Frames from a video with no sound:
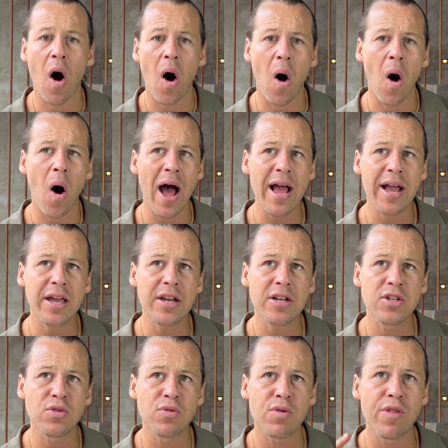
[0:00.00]
I
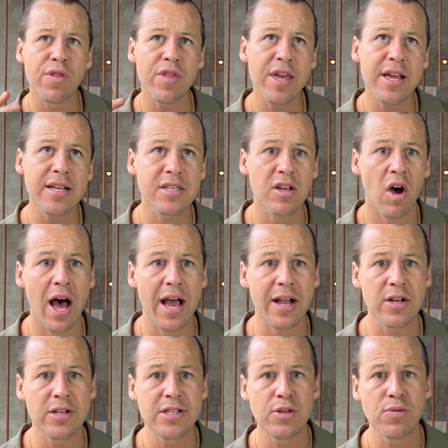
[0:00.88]
could do this, I
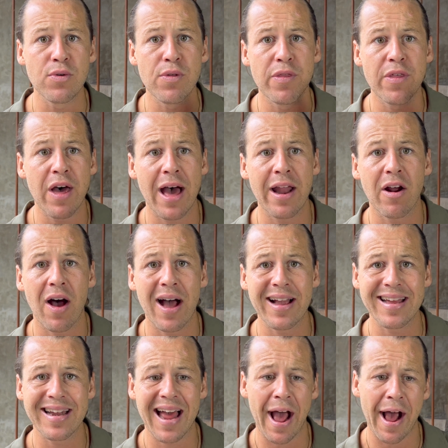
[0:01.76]
could do that, I
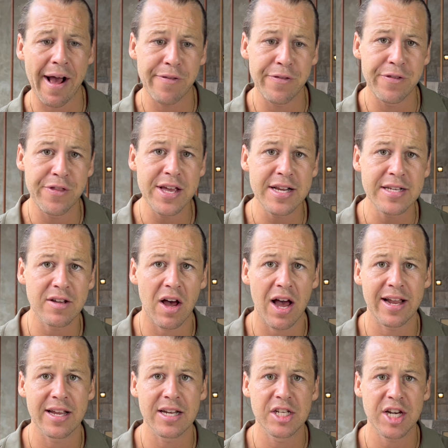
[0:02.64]
could add this,
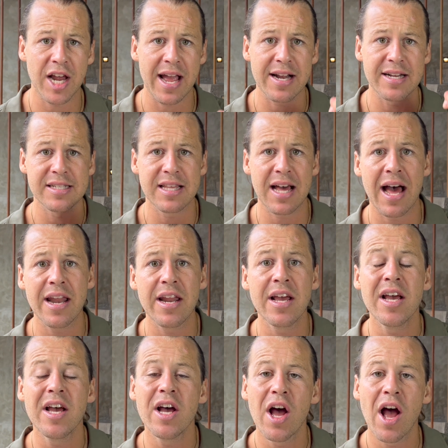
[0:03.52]
I could change that.
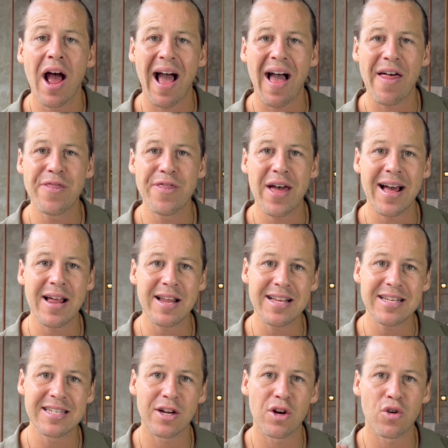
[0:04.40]
And that
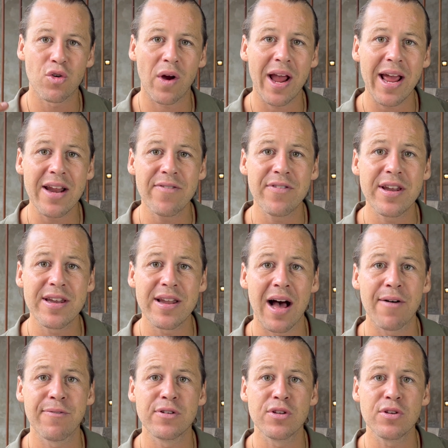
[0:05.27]
is creative
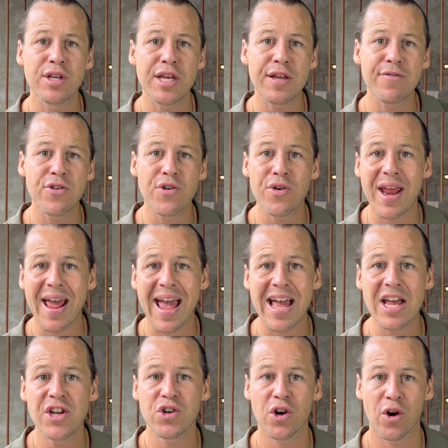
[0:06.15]
enough to give you an
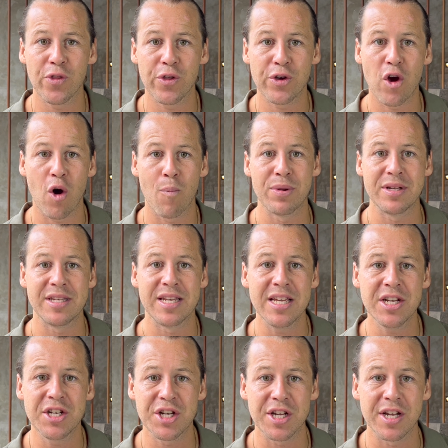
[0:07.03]
edge on the
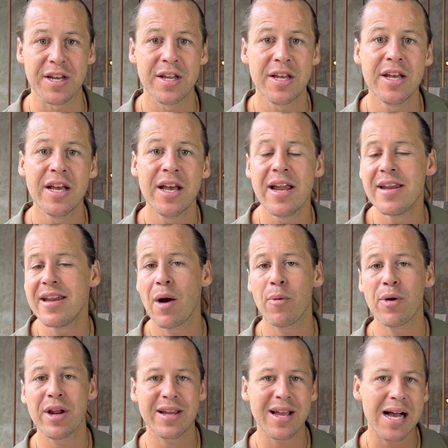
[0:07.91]
competition. Now,
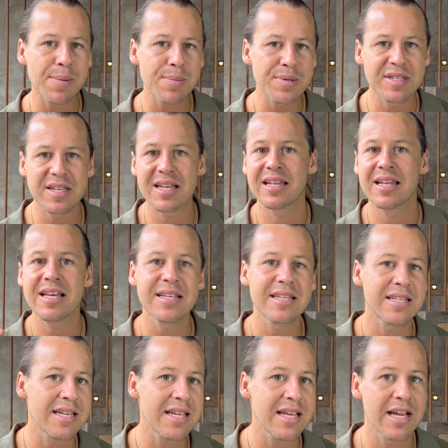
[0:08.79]
when it comes to
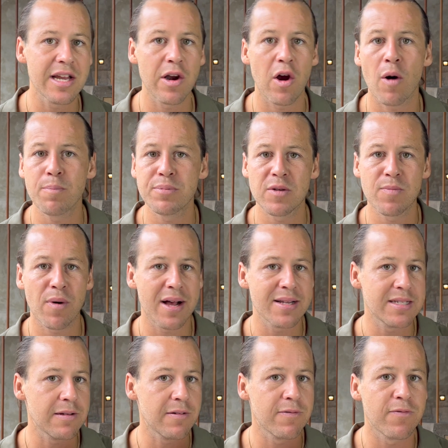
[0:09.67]
listing and
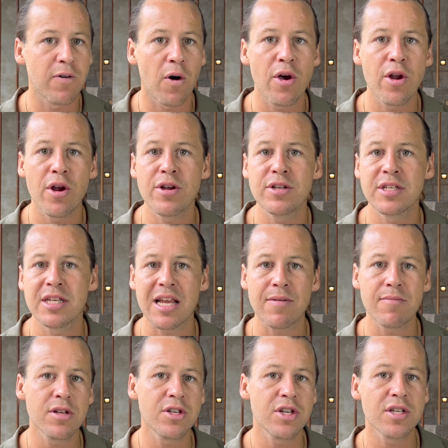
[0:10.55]
optimizing photos and
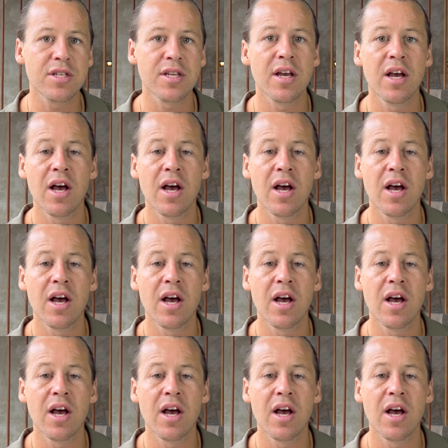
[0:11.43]
images,